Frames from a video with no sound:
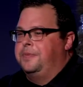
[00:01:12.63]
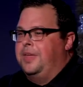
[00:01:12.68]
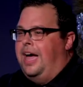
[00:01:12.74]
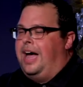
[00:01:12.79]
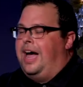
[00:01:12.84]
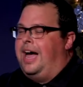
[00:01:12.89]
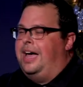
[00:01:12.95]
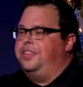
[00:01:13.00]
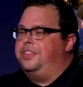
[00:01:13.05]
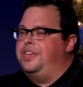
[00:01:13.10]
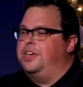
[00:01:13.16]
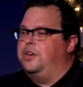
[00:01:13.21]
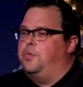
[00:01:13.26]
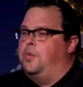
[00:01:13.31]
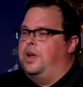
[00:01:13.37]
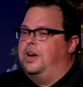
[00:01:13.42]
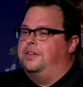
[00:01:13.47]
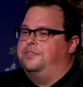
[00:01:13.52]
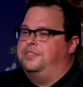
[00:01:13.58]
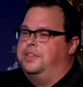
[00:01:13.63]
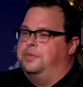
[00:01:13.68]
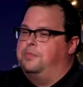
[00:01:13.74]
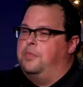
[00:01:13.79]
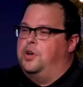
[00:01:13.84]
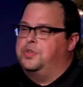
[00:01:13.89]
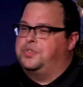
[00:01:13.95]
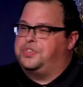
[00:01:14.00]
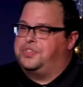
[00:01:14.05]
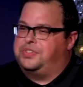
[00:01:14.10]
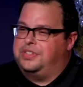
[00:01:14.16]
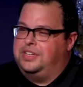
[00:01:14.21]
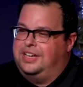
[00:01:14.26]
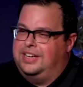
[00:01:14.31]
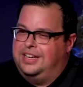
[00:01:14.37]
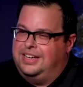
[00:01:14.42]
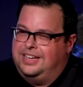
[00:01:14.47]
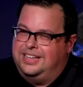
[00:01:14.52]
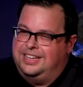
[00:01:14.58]
I think one of the most
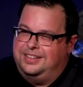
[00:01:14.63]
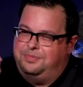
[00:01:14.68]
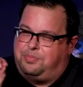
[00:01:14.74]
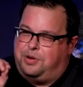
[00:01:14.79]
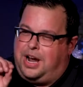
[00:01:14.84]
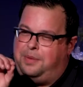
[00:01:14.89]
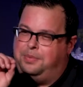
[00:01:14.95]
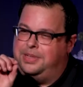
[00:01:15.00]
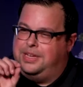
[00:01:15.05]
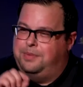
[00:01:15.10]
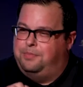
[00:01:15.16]
probably